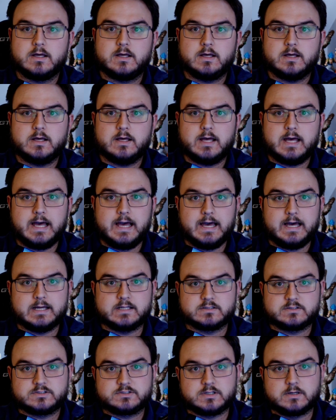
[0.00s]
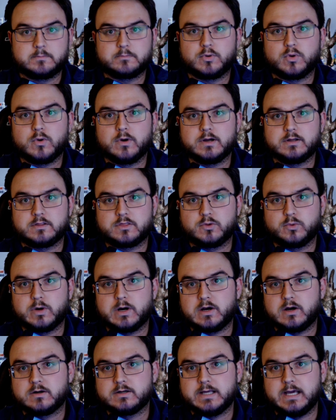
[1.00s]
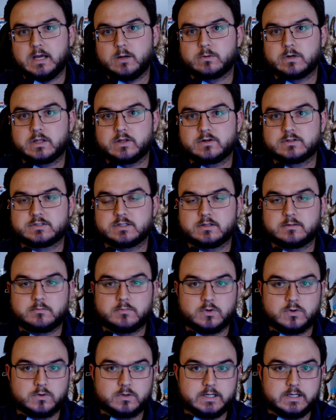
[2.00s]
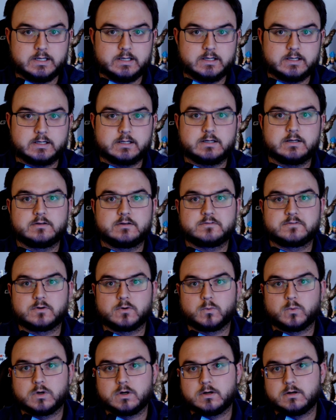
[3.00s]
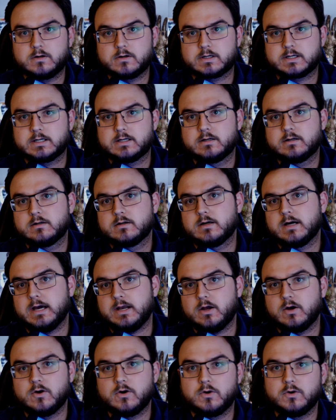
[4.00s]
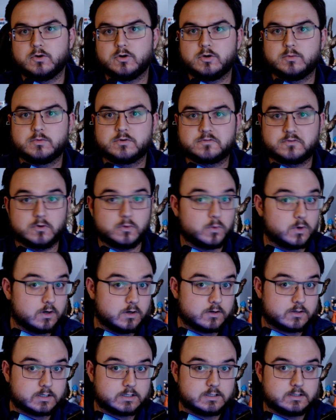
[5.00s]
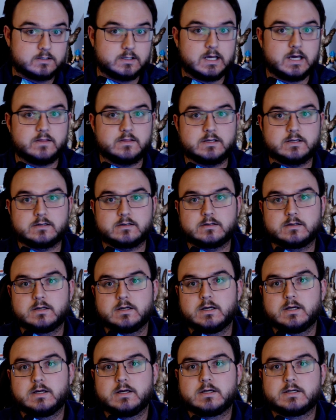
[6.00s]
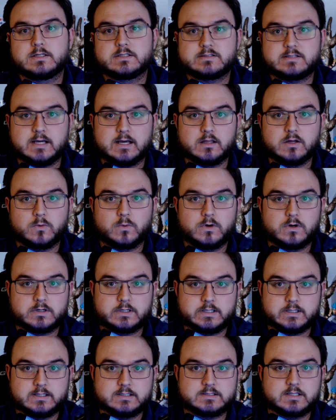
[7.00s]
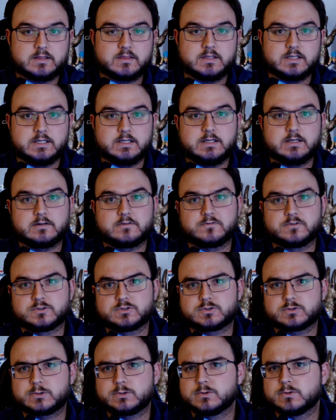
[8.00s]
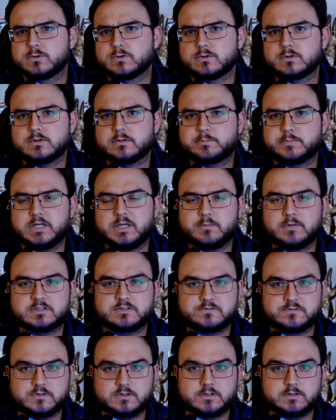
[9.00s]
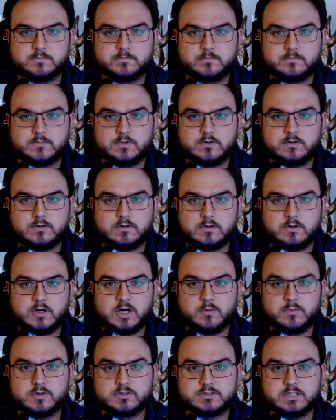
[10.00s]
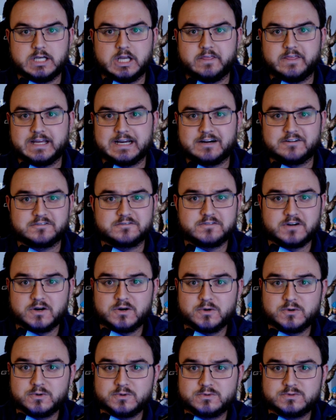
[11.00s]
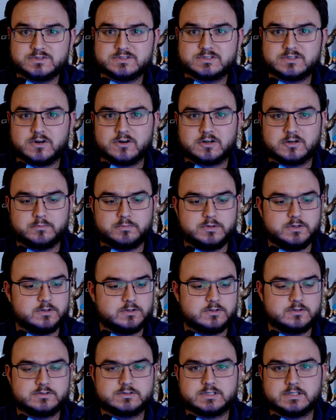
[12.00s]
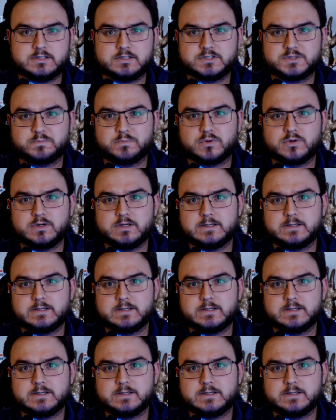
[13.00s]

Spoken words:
at some point throughout our day, whether it's in the morning for work, at home for work, now that teleworking is a thing, for school, pretty much for almost anything. Our phones are computers at this point.